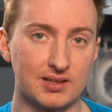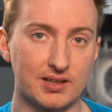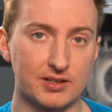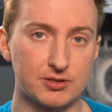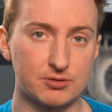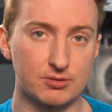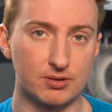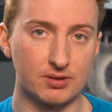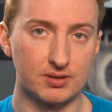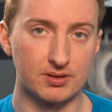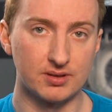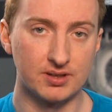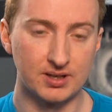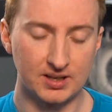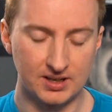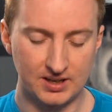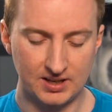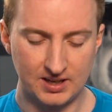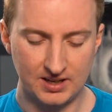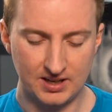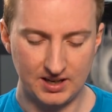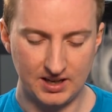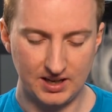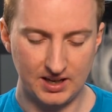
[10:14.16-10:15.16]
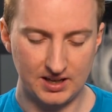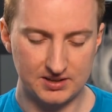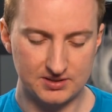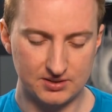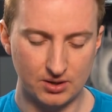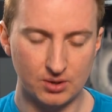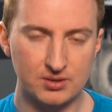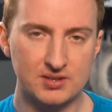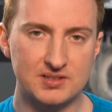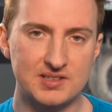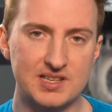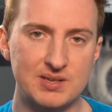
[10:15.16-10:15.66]
Electron. It's
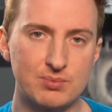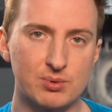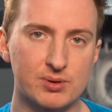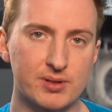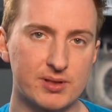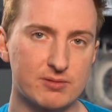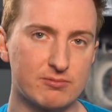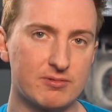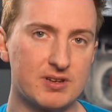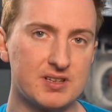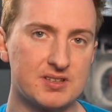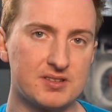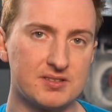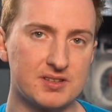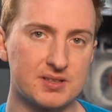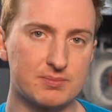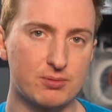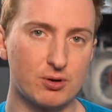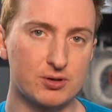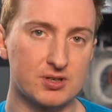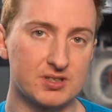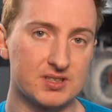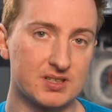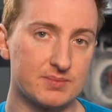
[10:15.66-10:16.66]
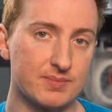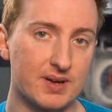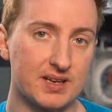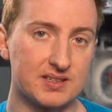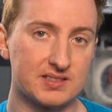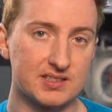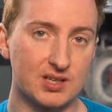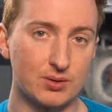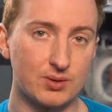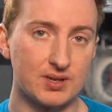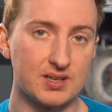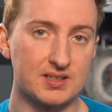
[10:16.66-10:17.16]
honestly one of the reasons this project is made
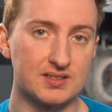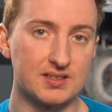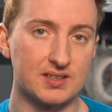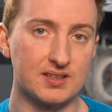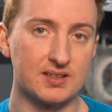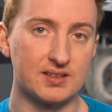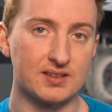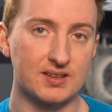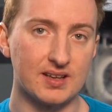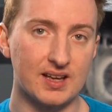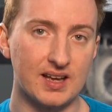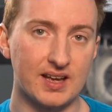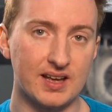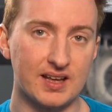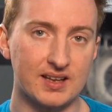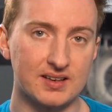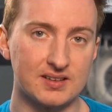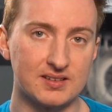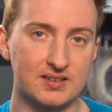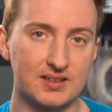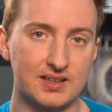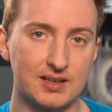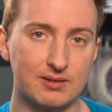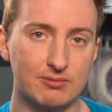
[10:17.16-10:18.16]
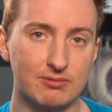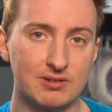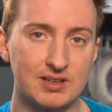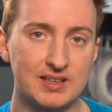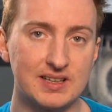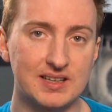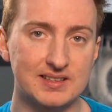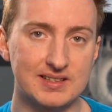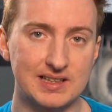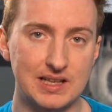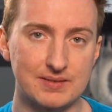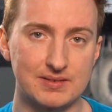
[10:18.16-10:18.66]
so easy, and it
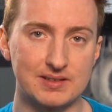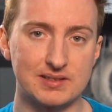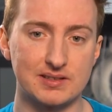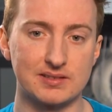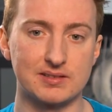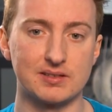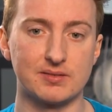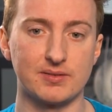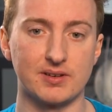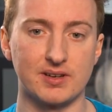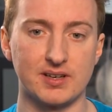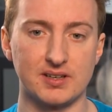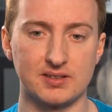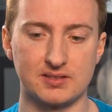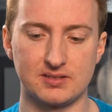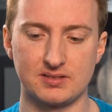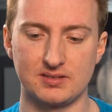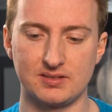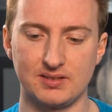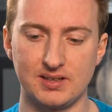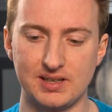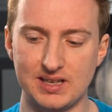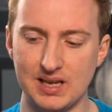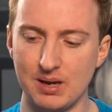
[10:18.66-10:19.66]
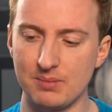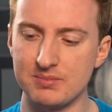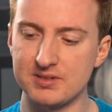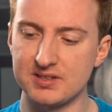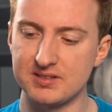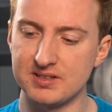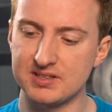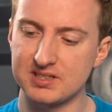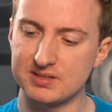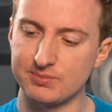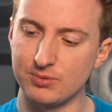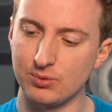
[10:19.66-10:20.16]
really is a lovely little device. It comes in
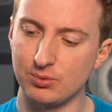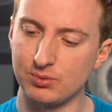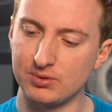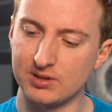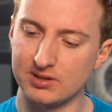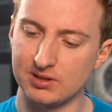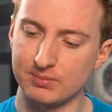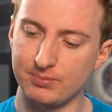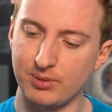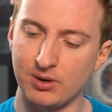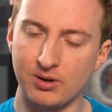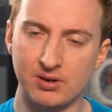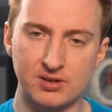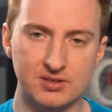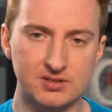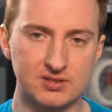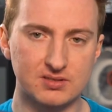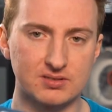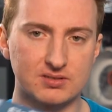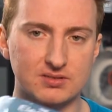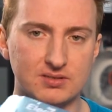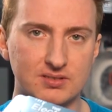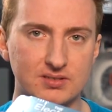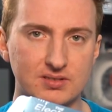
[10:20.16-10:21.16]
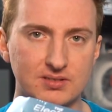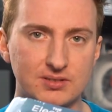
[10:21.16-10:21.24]
this small little box.